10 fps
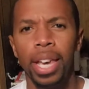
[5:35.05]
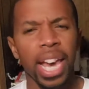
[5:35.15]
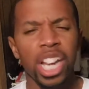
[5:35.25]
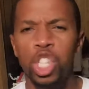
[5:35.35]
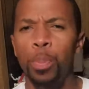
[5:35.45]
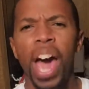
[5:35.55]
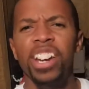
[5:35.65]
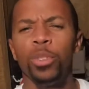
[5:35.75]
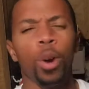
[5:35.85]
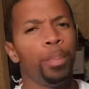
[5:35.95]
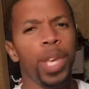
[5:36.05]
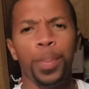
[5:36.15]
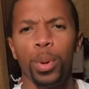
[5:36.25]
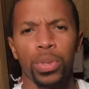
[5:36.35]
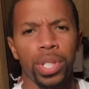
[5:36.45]
in spite of what
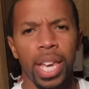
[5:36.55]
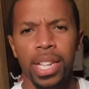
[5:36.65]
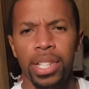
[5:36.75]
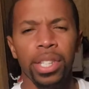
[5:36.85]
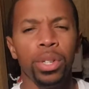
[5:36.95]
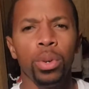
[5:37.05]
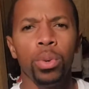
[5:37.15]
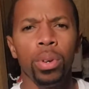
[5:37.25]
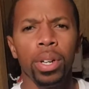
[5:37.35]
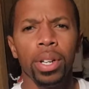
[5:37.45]
people say to you,